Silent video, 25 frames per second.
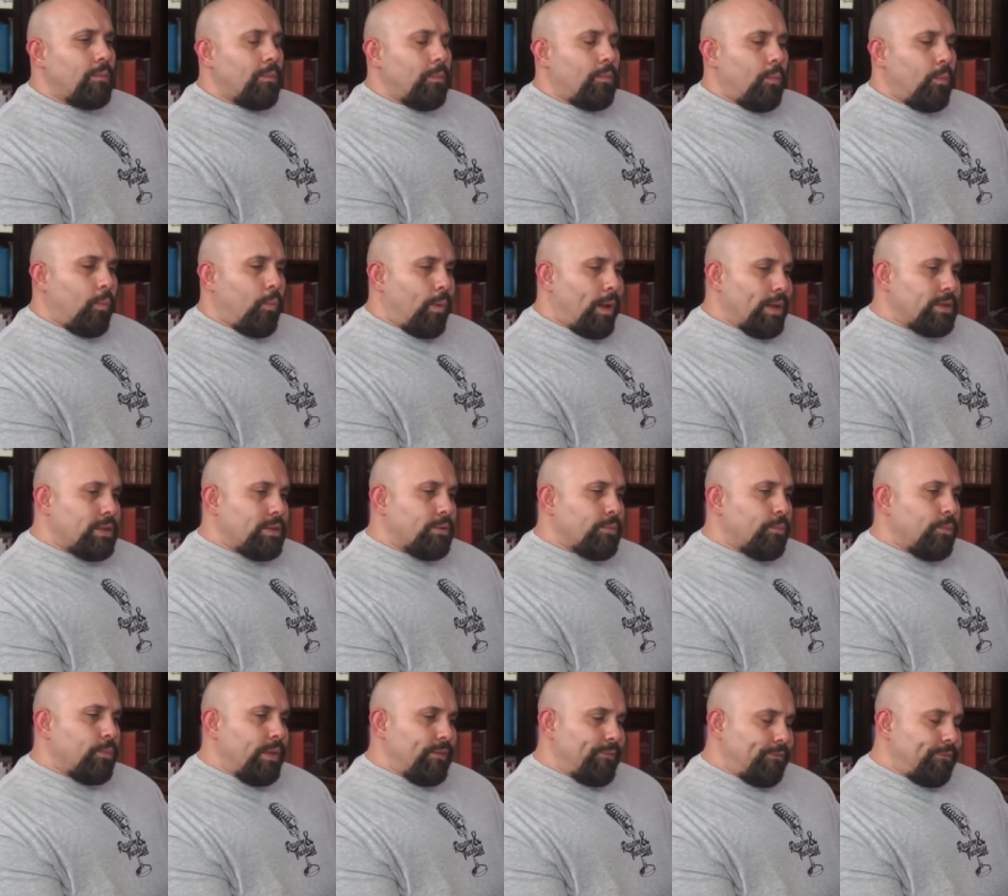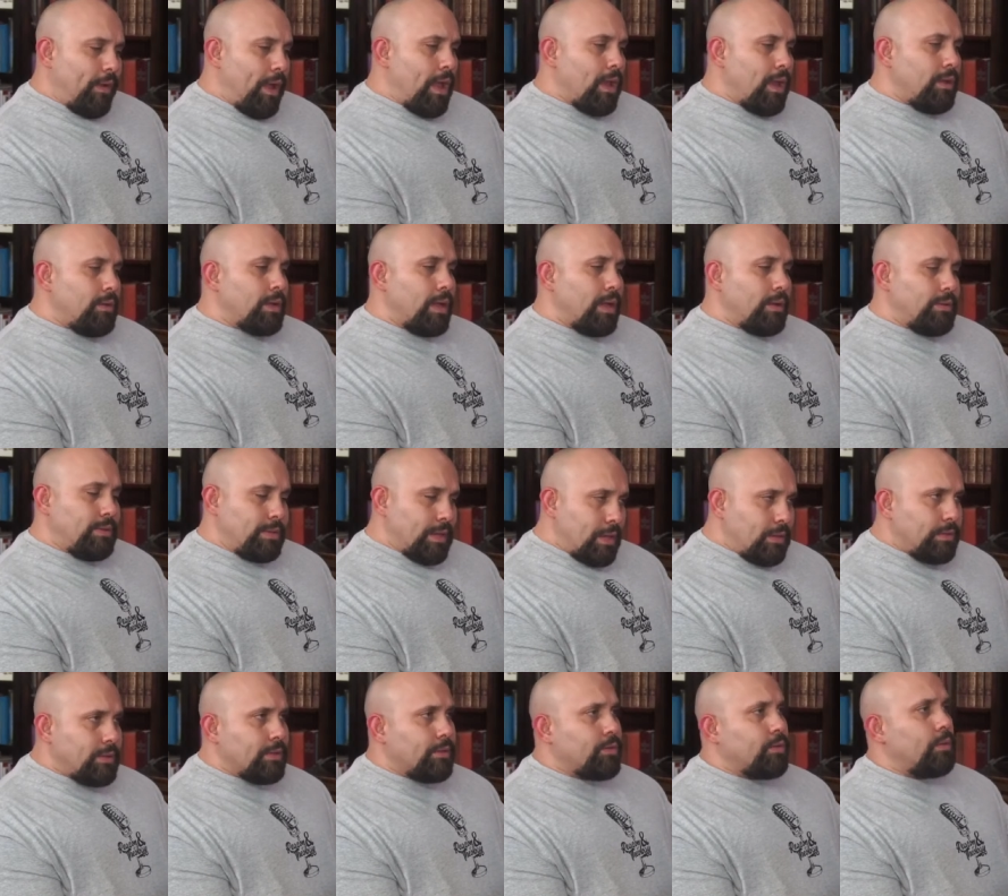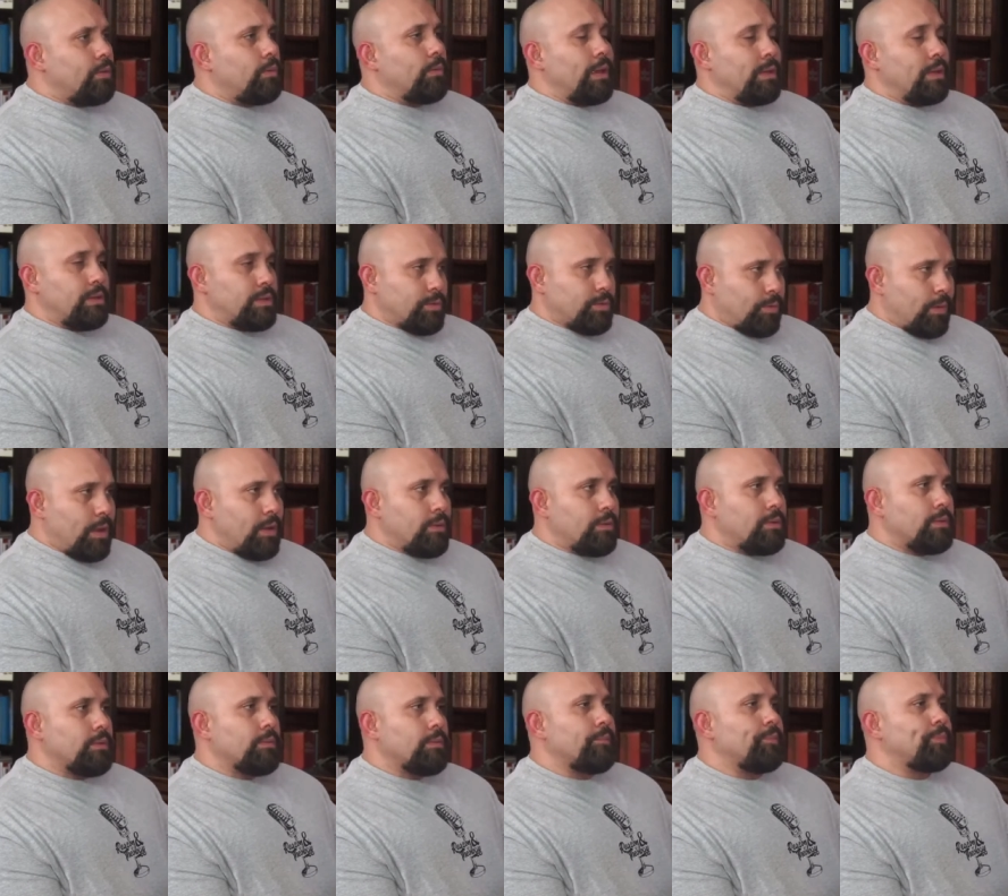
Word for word: What we find identical at Trent